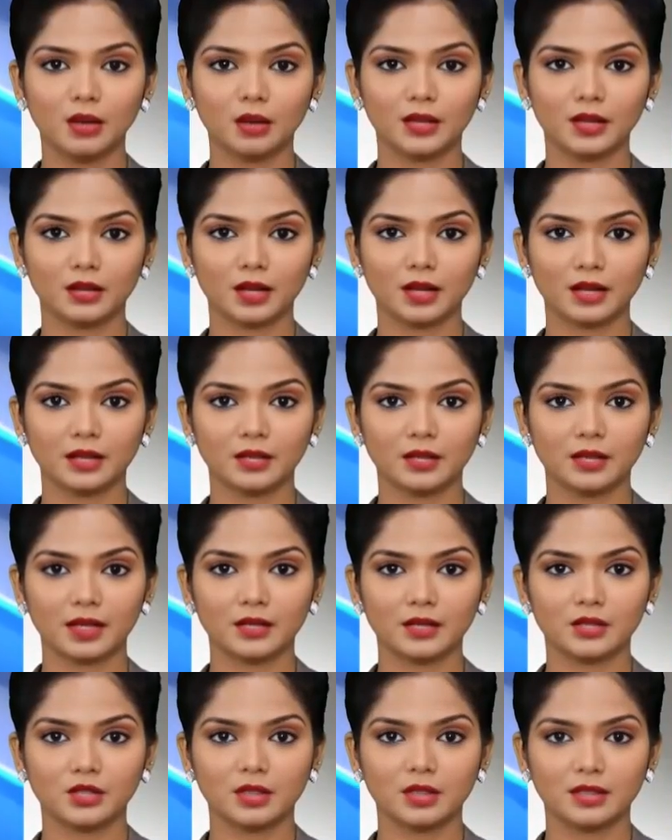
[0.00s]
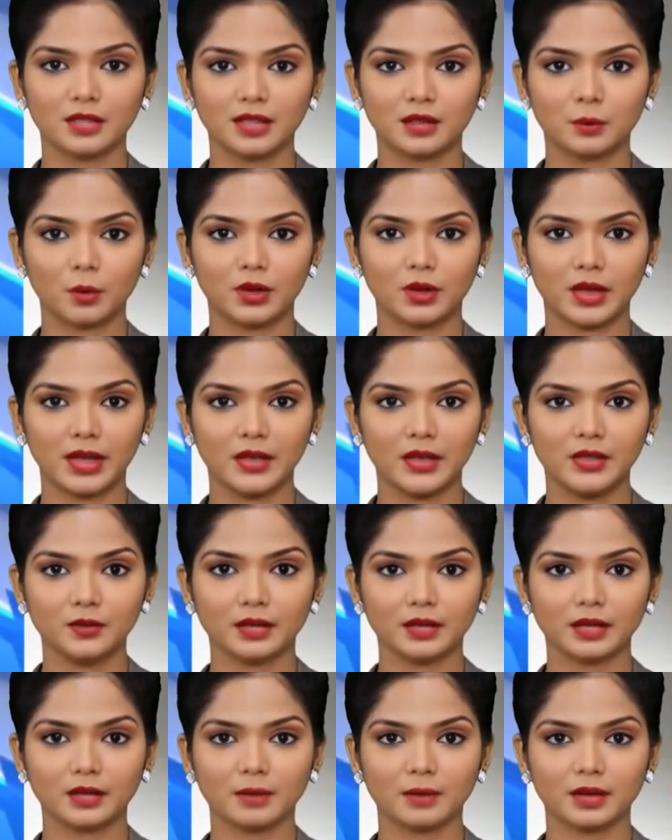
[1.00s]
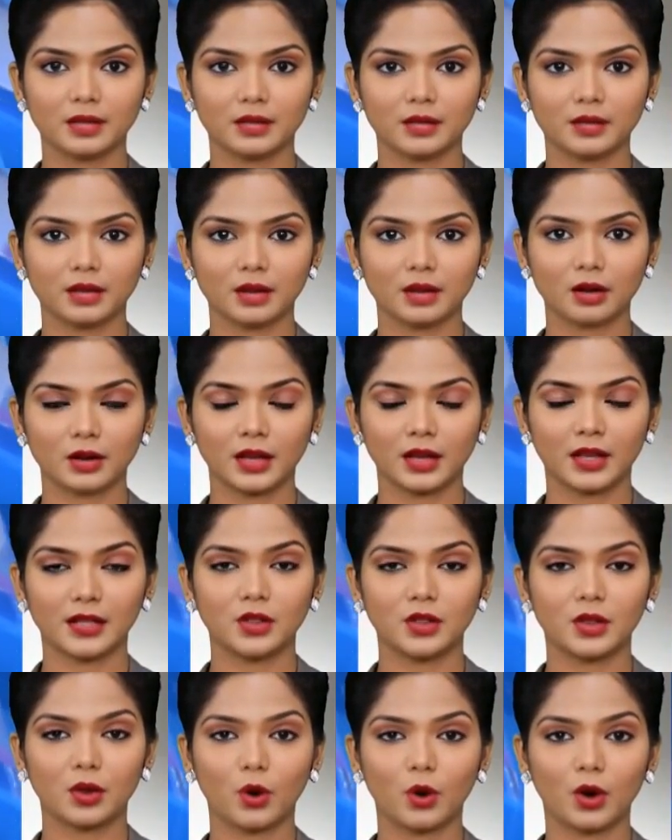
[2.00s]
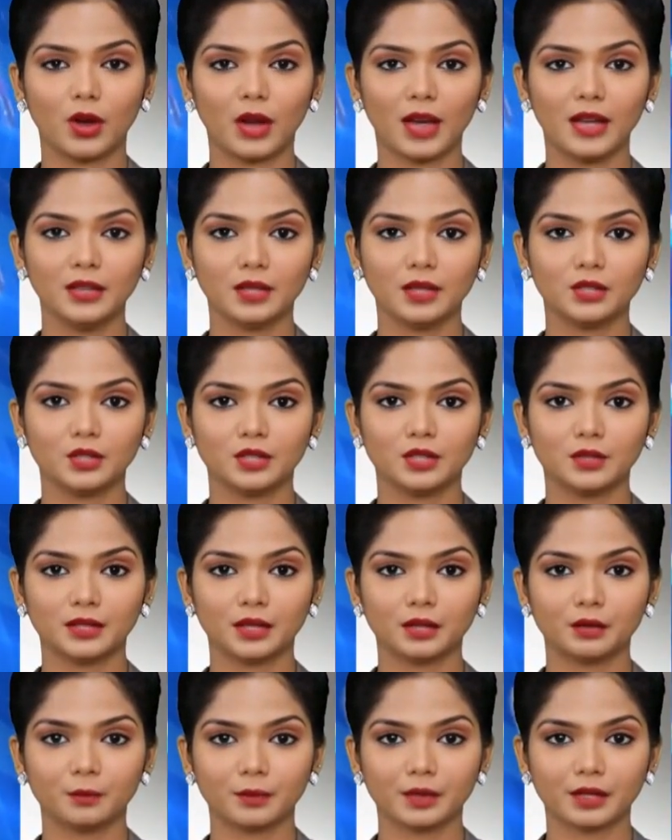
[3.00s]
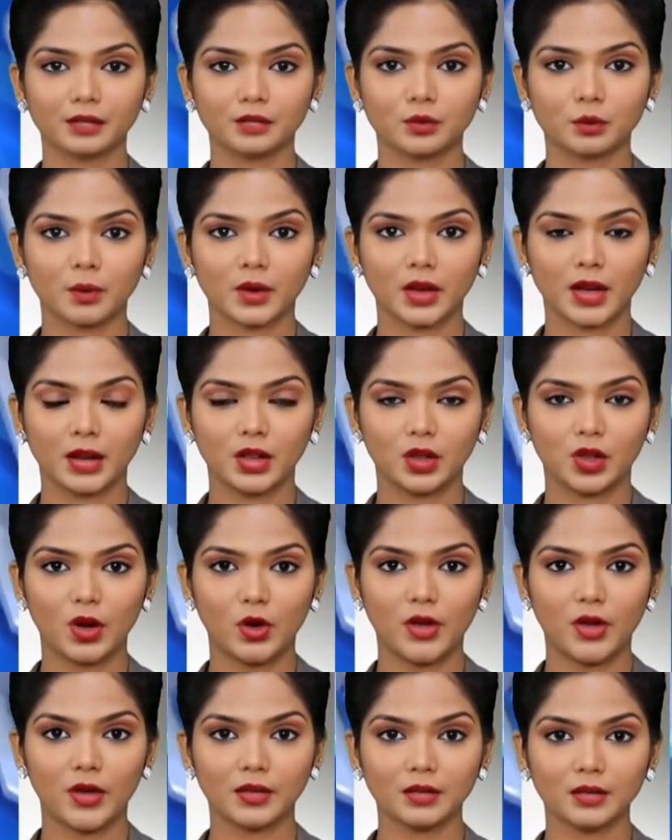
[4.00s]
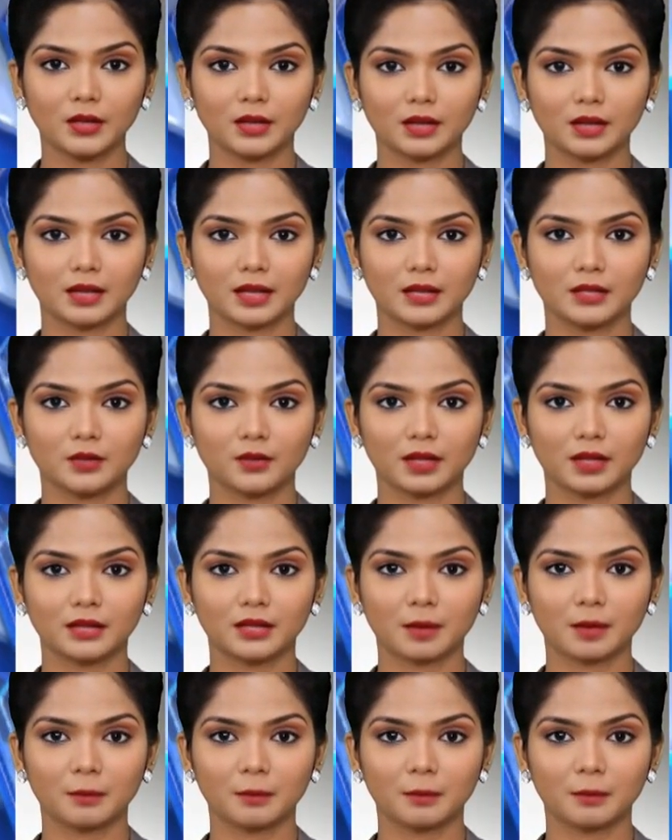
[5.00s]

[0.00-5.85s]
The United Nations has put the Israeli military on a list of organizations that fail to protect children. Israel's